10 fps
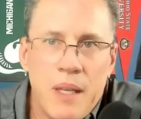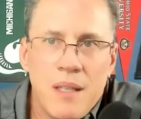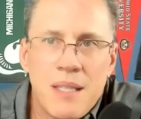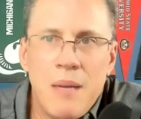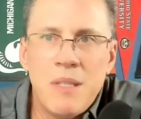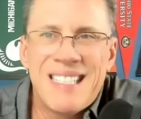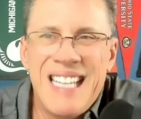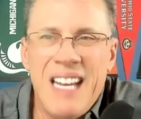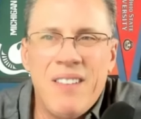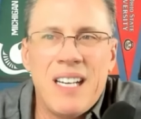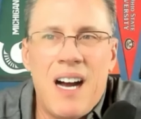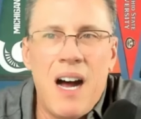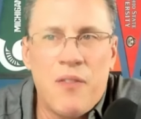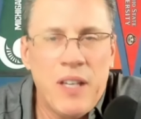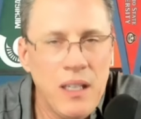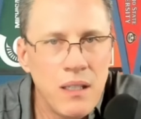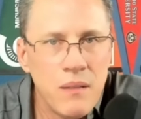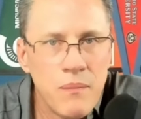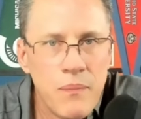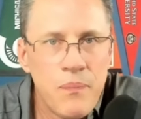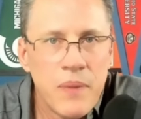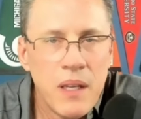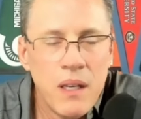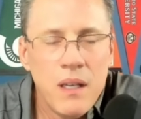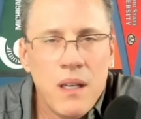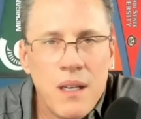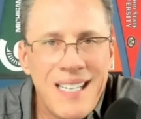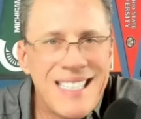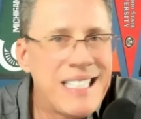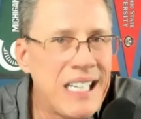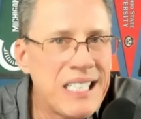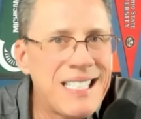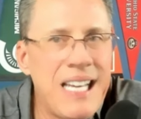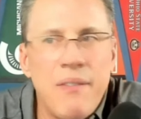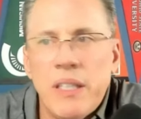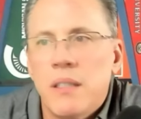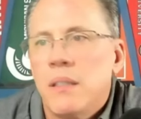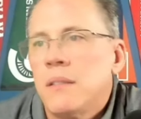His name is David Hofkin. He's 6'7".